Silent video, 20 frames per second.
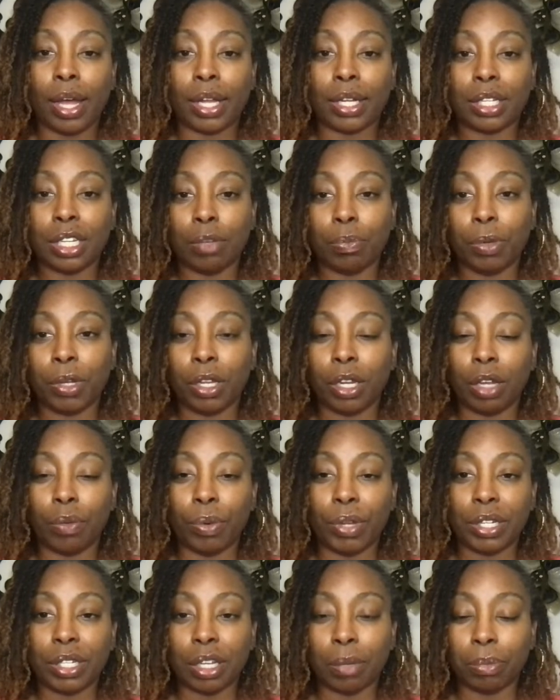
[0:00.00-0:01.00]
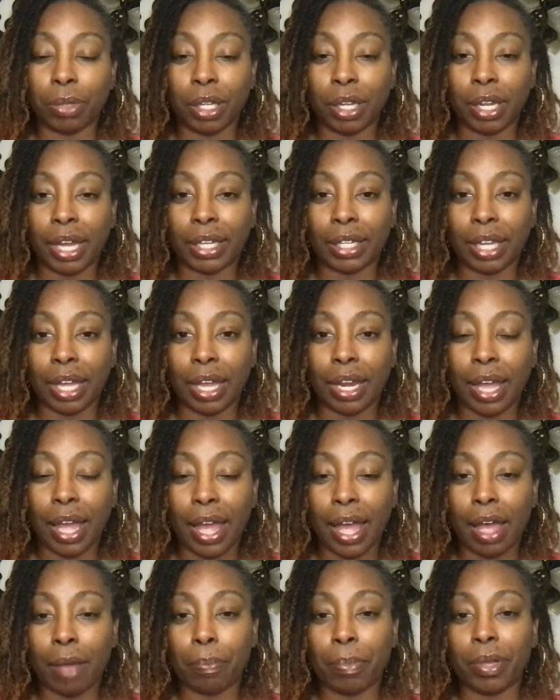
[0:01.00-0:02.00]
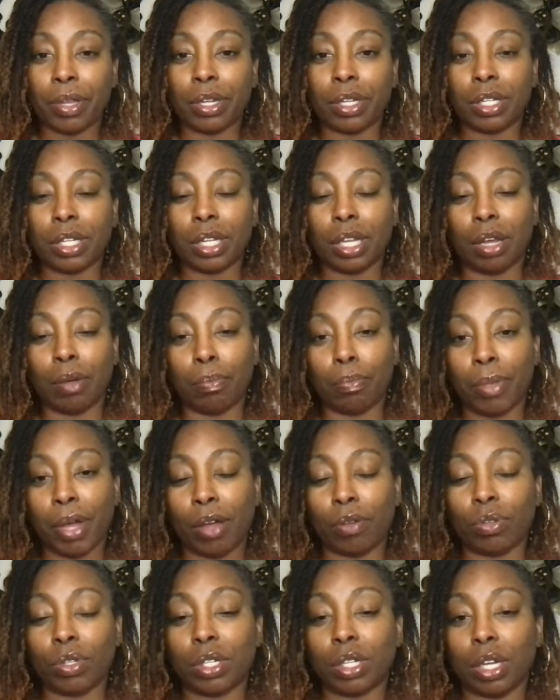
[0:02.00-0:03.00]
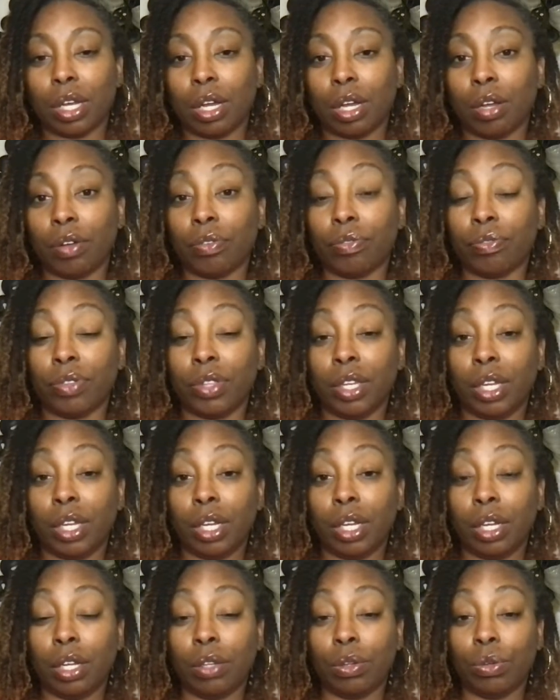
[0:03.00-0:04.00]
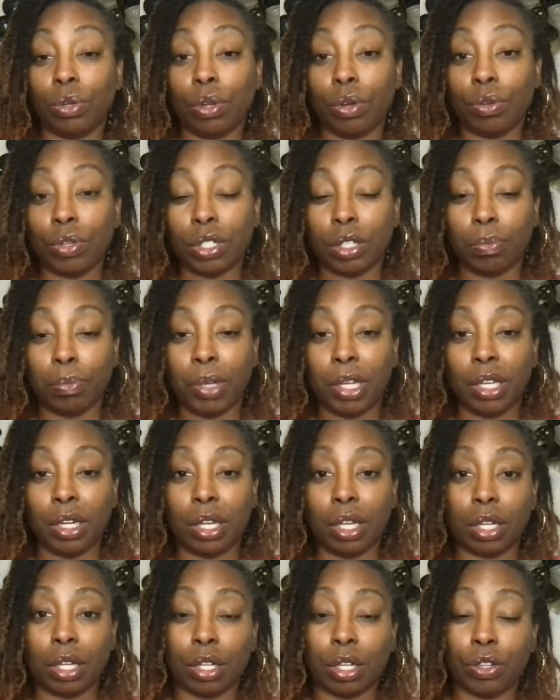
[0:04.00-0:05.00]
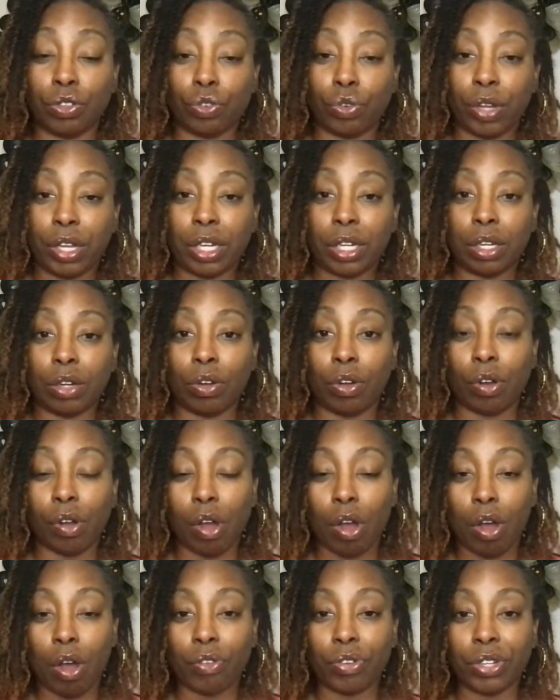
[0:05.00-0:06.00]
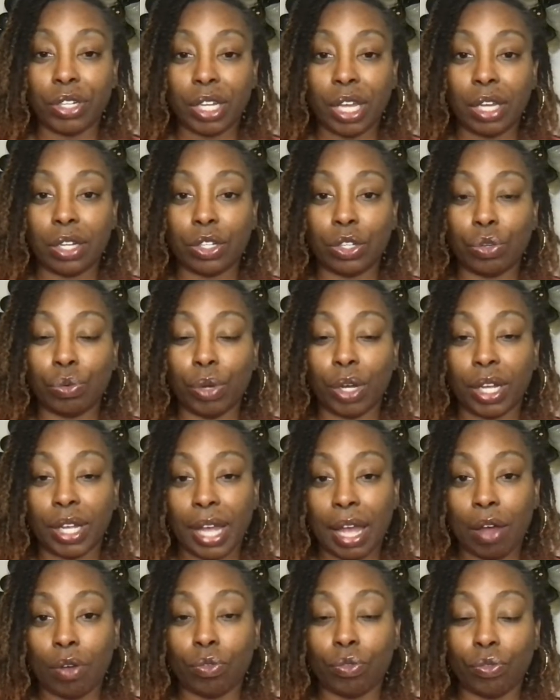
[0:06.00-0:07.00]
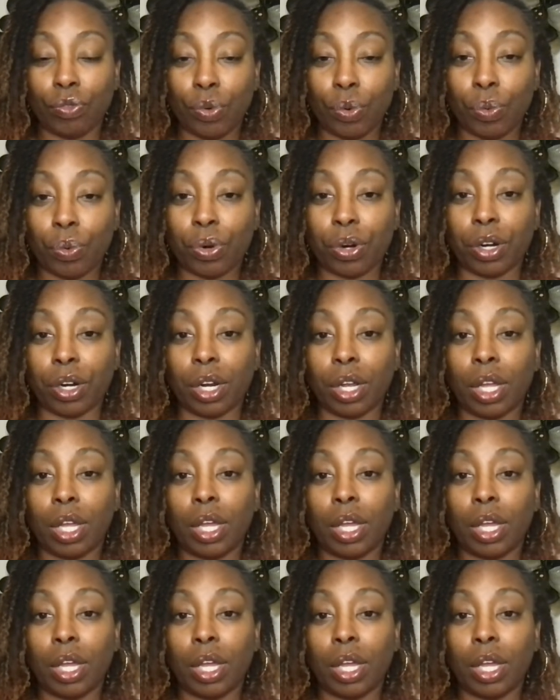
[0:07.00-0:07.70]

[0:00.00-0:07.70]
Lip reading: Typically, when something like that happens, the amounts of the glucosamine and the chondroitin are offset to account for